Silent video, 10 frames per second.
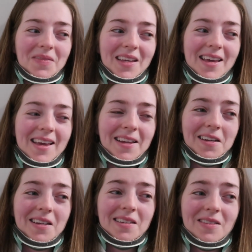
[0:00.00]

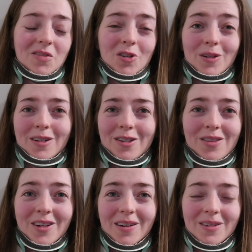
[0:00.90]
and crawled under
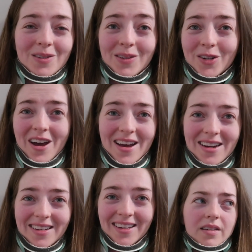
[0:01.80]
the covers and cried.